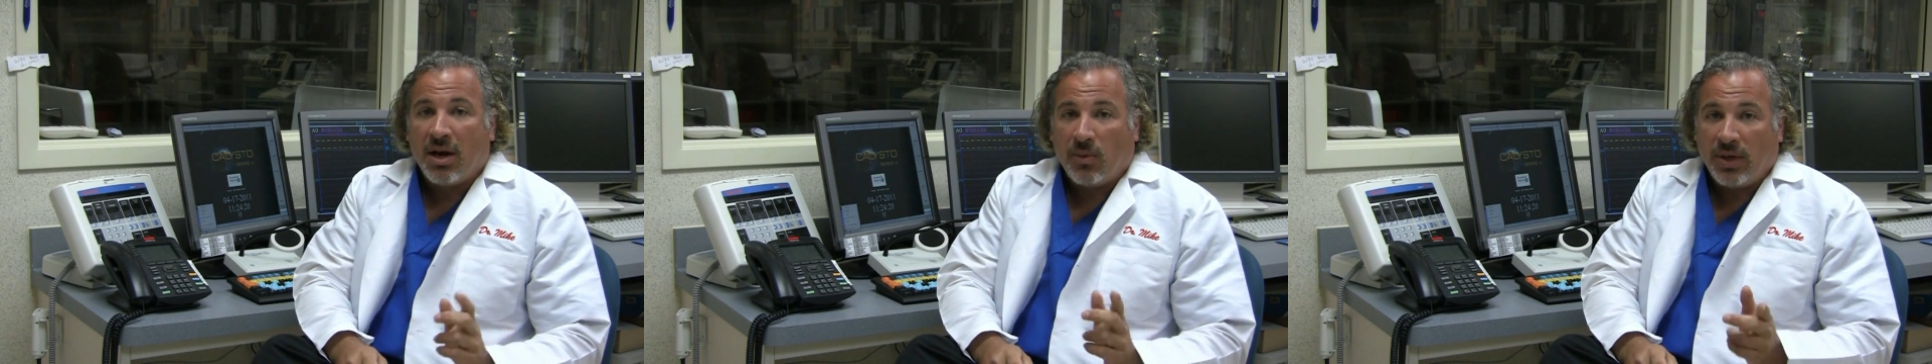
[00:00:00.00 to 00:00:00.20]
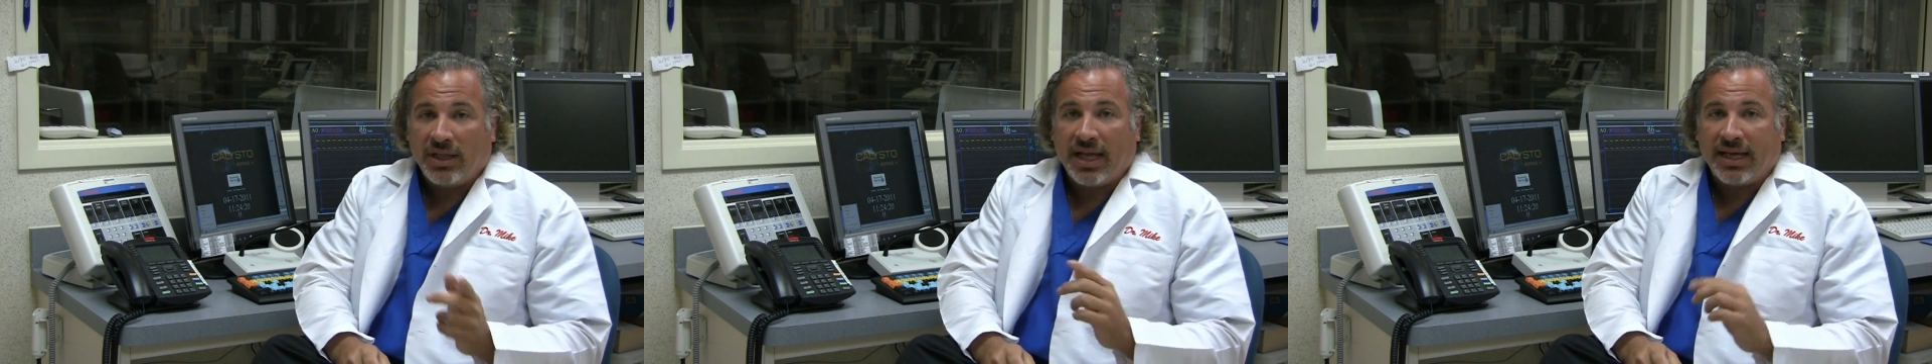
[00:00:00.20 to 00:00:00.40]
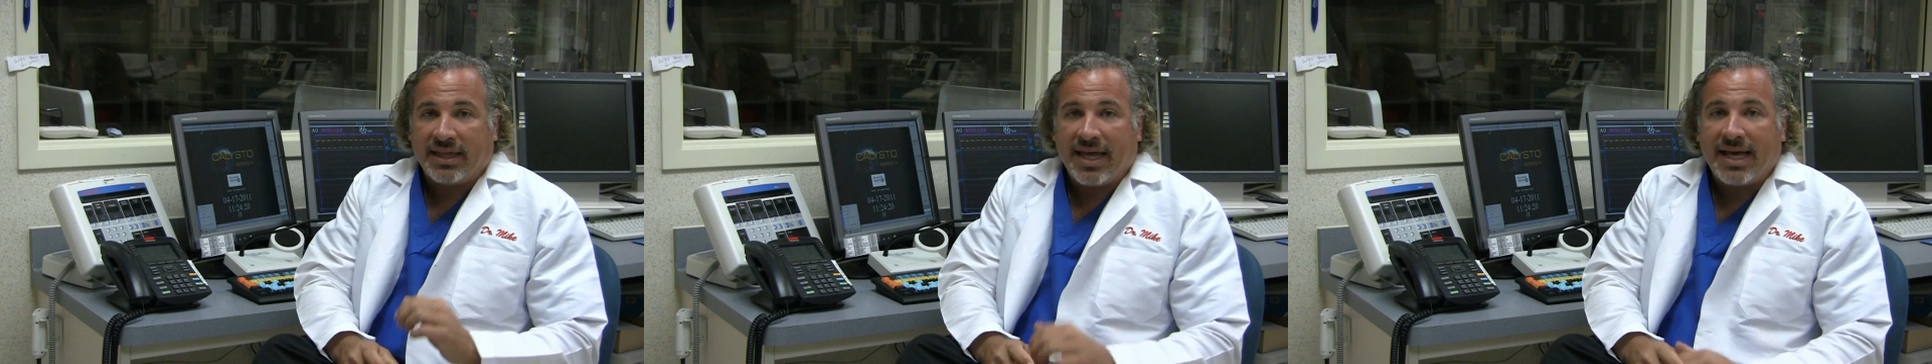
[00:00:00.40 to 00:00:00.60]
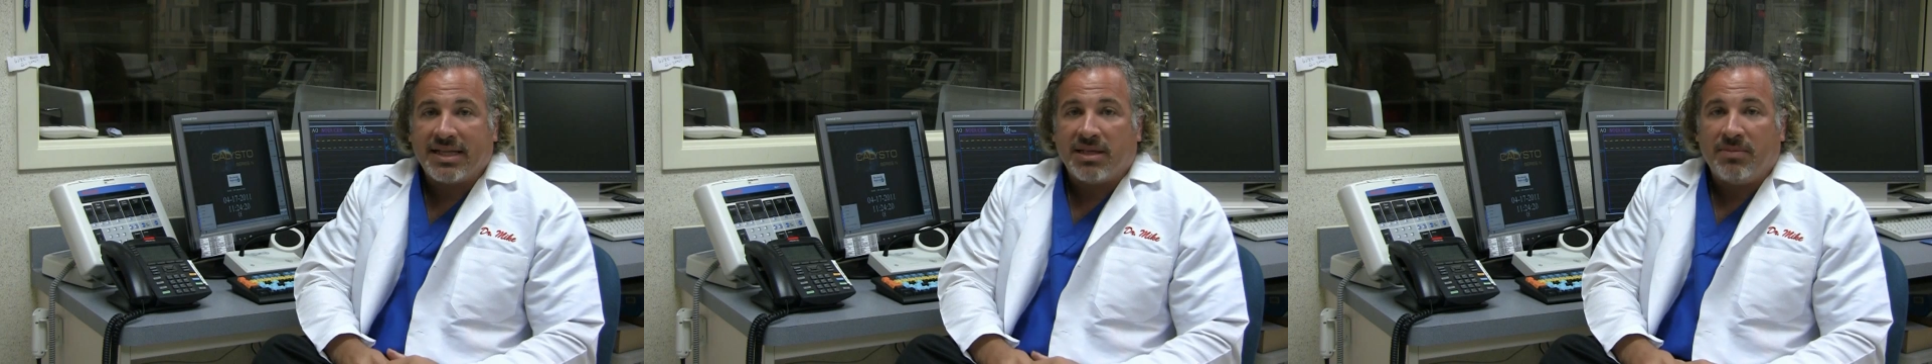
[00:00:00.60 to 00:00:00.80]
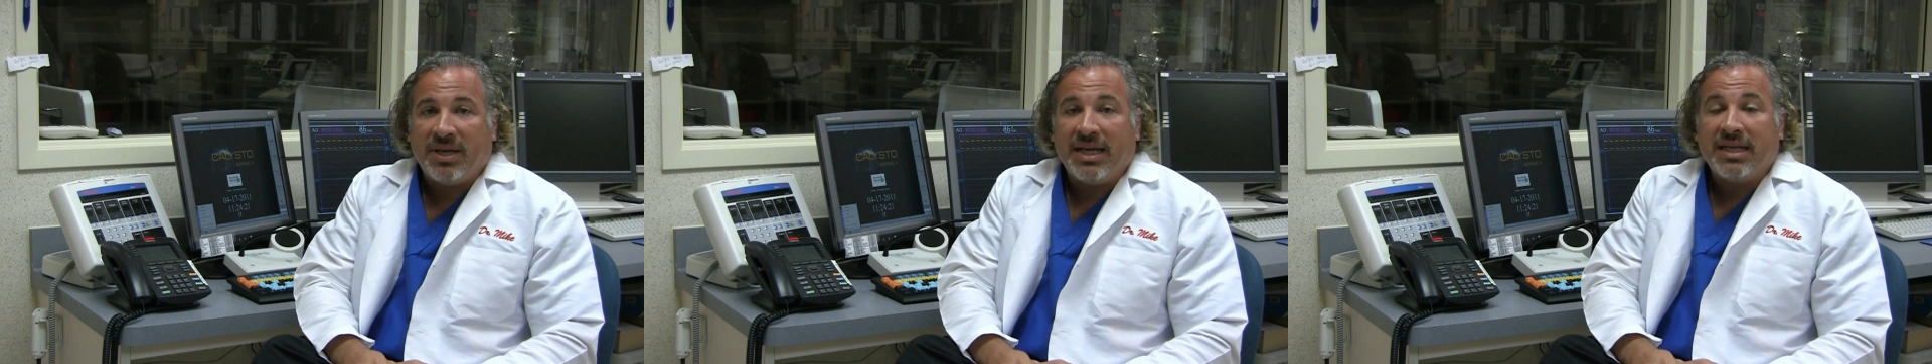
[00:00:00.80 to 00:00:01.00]
We'd like
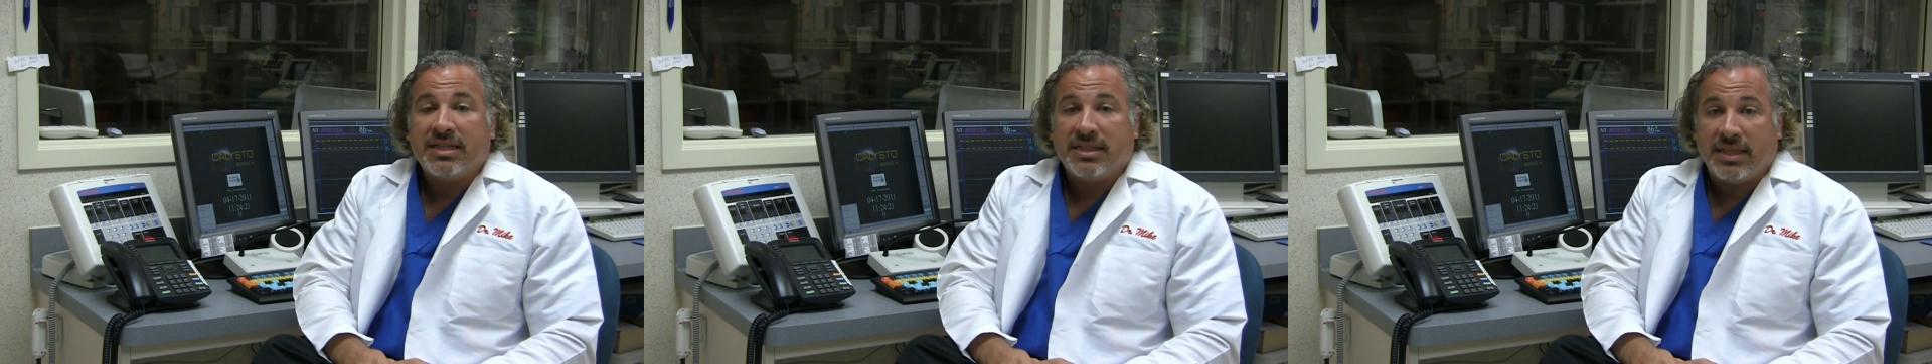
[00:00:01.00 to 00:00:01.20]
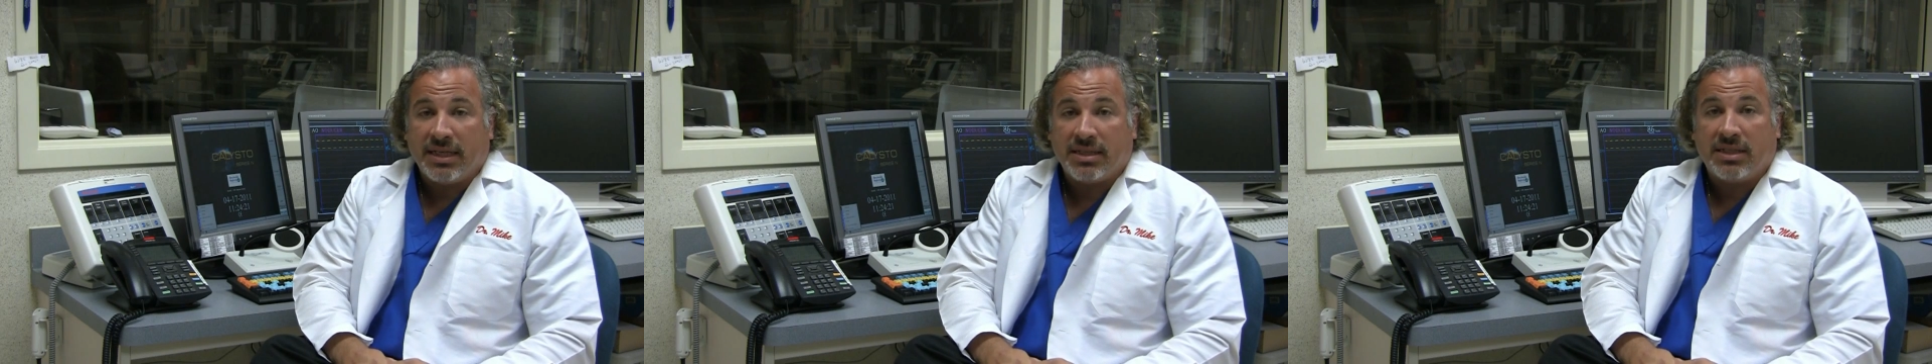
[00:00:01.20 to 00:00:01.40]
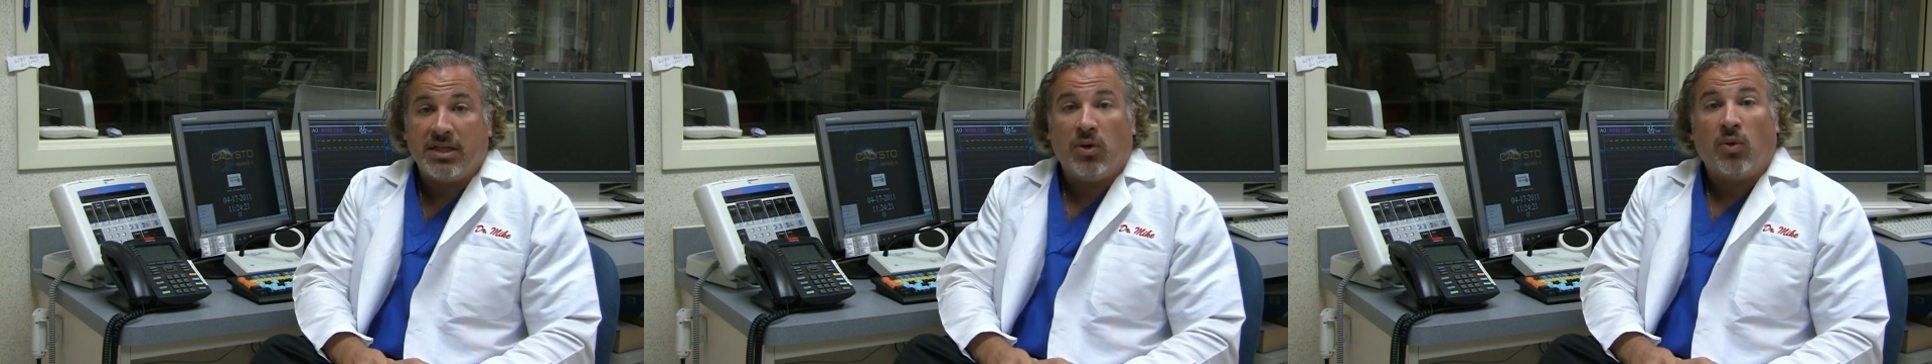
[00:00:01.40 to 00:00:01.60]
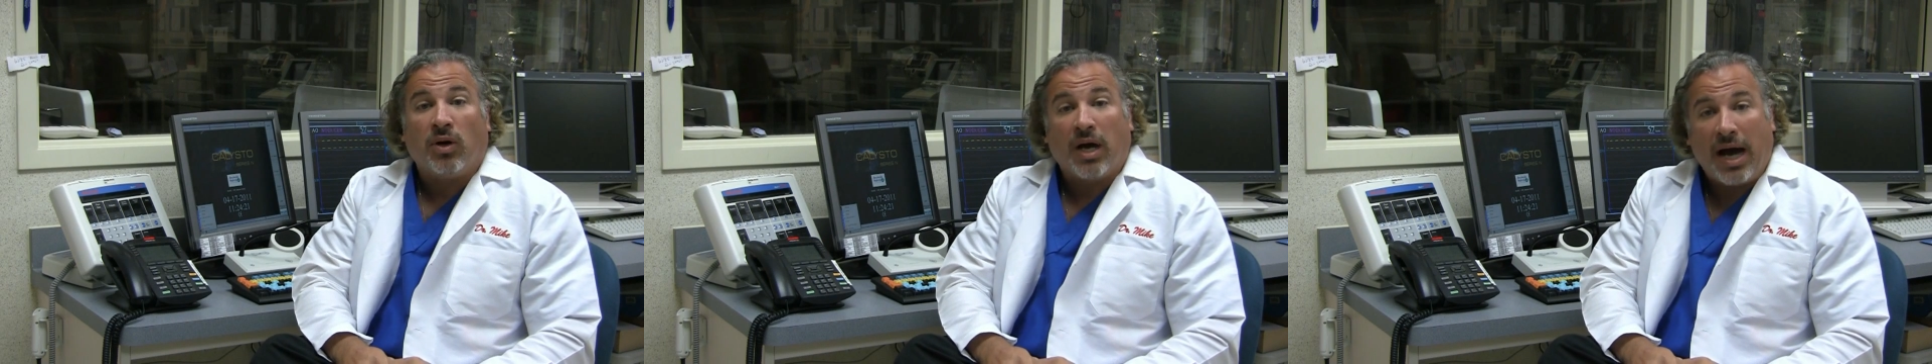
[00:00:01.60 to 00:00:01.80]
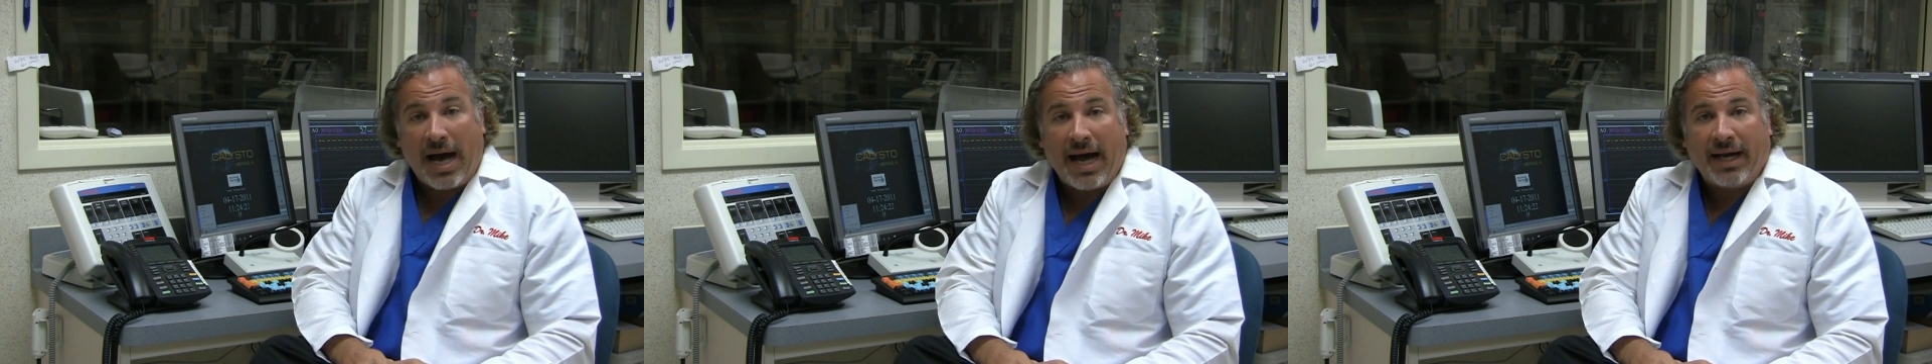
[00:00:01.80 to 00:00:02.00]
that to be 60
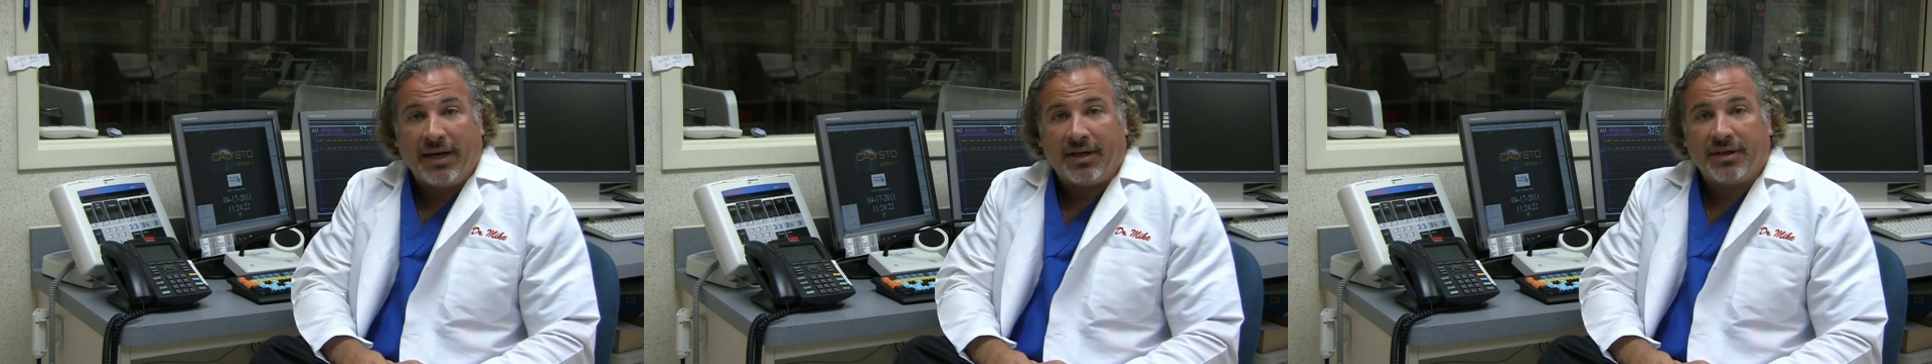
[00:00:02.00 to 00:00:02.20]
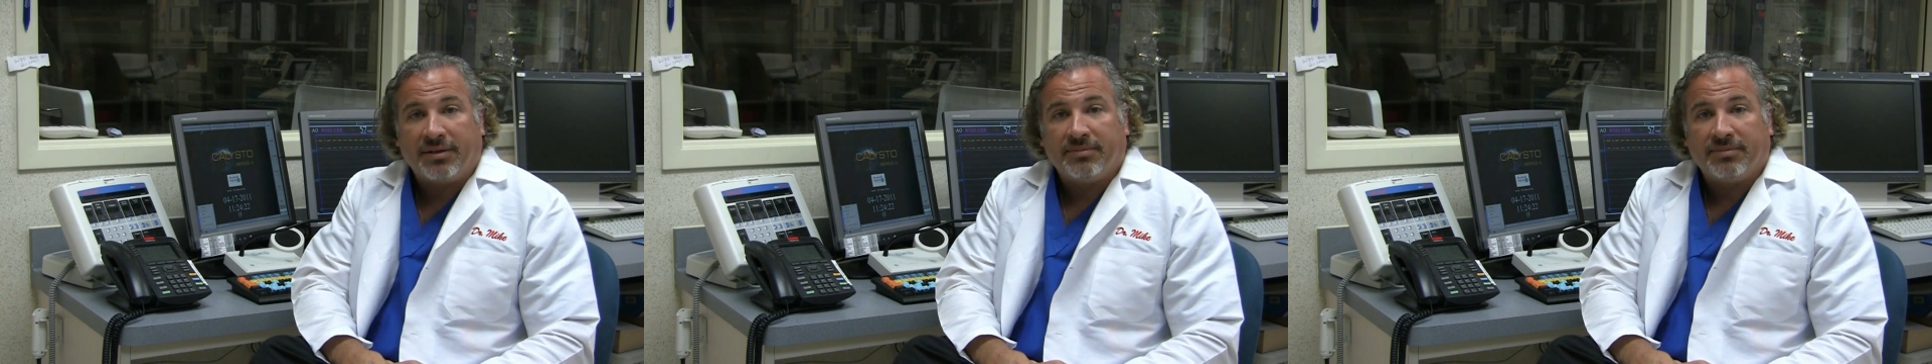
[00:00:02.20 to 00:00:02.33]
or higher.